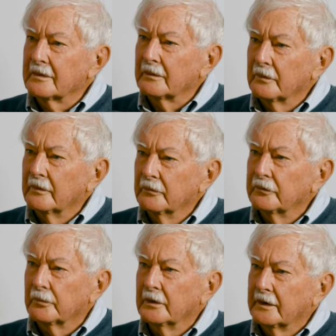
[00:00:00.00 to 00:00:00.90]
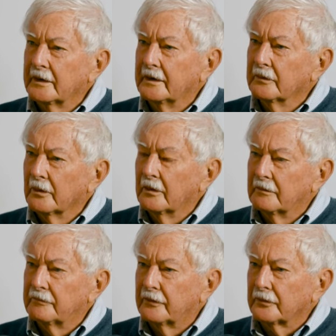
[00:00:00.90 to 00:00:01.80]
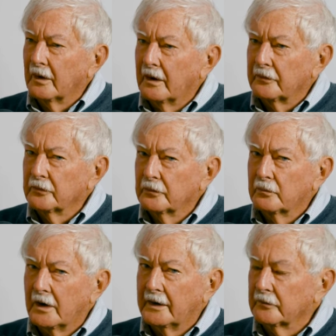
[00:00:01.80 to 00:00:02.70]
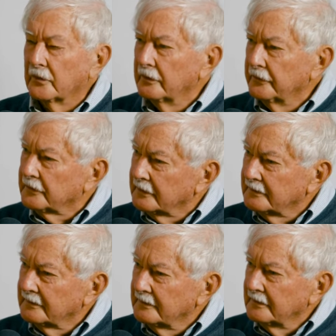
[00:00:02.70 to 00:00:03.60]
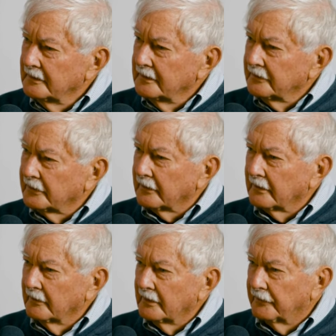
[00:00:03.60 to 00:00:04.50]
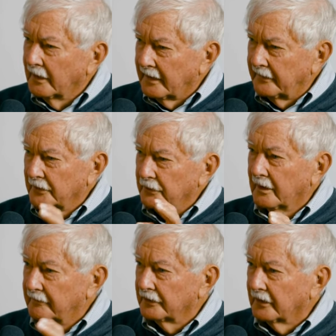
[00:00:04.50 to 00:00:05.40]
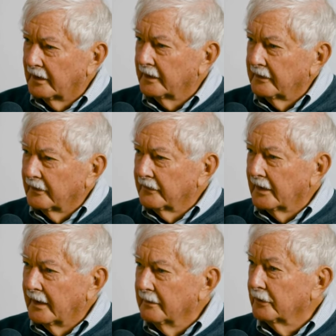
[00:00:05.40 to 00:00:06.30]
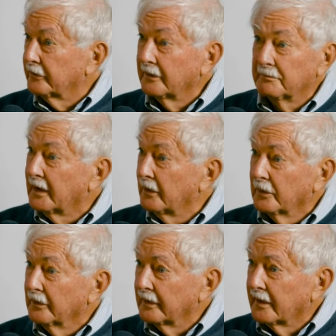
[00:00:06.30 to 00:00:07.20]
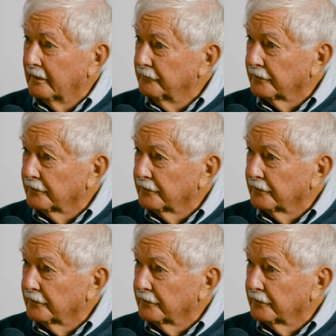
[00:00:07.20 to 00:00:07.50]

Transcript: They were. It was really an era of varietal wine growth. Mm. So if you had the right variety on the label, it didn't matter where it came